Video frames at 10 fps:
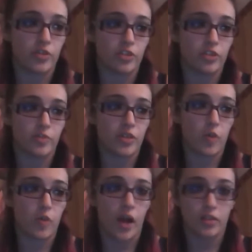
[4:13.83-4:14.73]
It took me a
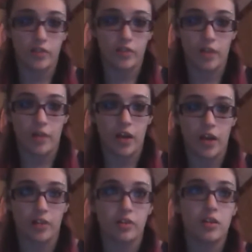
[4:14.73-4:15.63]
while to find
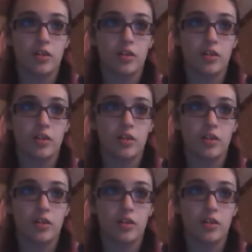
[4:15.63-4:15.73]
mine.